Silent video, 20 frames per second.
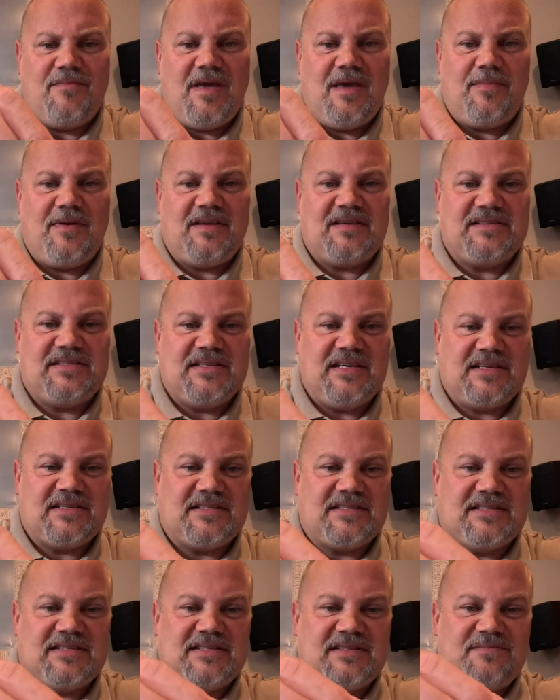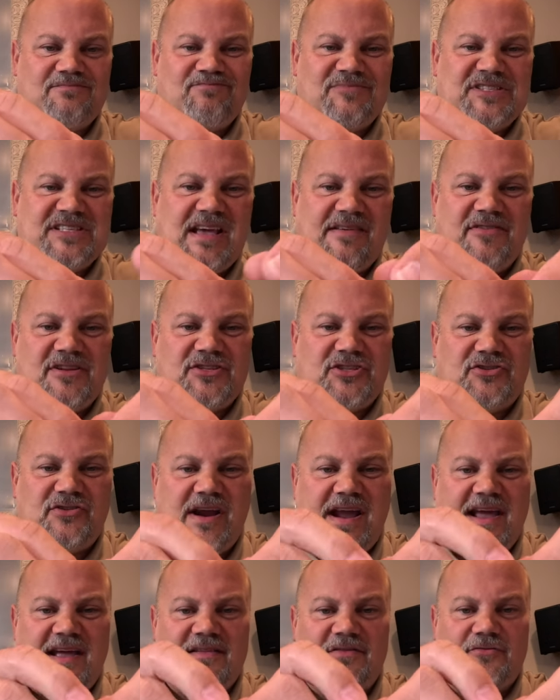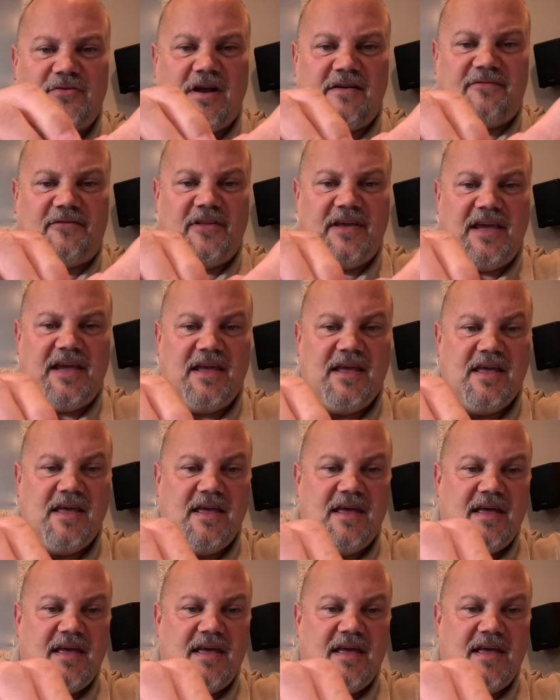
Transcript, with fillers: maybe six, seven strands roughly.